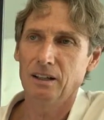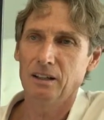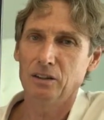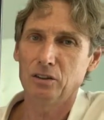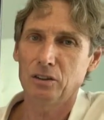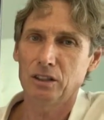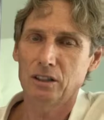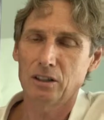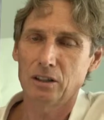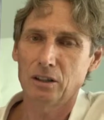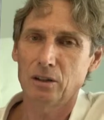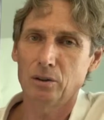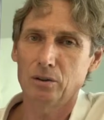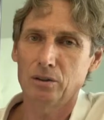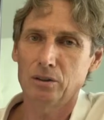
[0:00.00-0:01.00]
You can
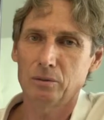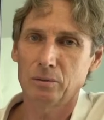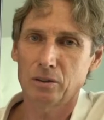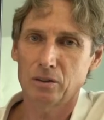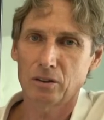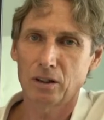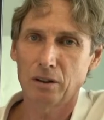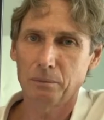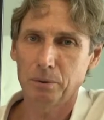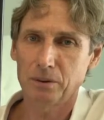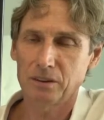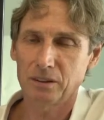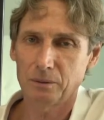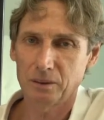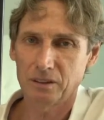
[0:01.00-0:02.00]
close it with
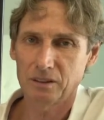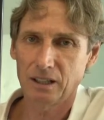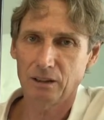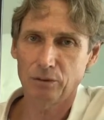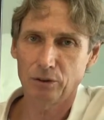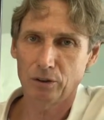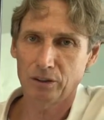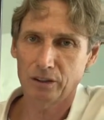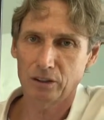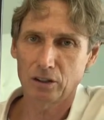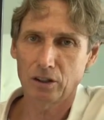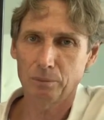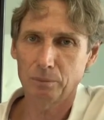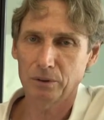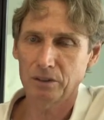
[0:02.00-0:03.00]
Teflon and
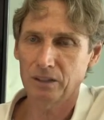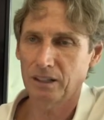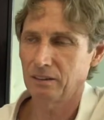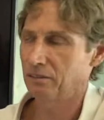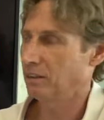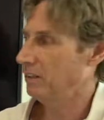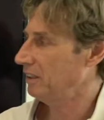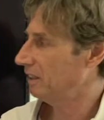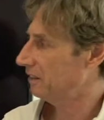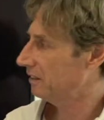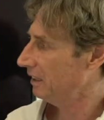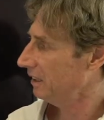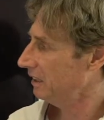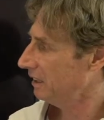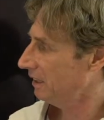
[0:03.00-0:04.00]
composite very
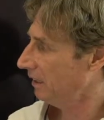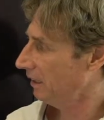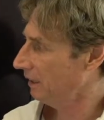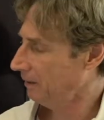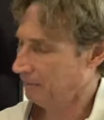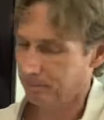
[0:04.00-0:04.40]
aesthetically.